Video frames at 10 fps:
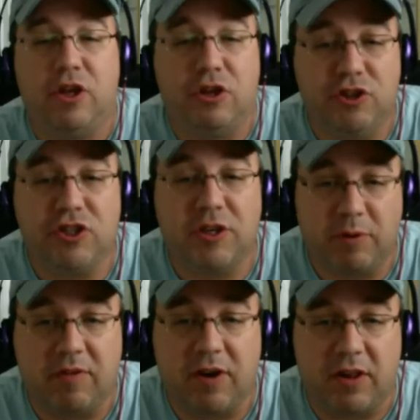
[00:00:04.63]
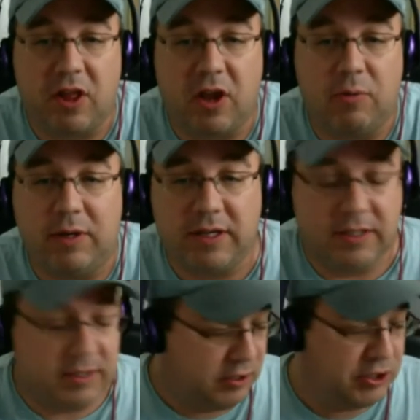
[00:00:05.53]
Usually we're very long-winded,
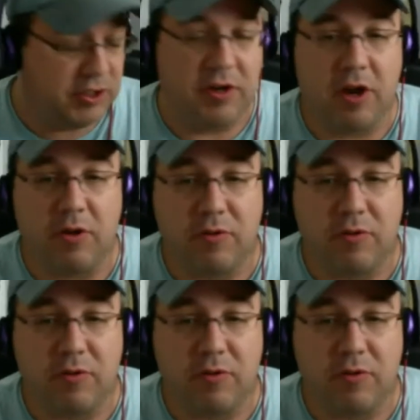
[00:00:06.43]
so just so you know,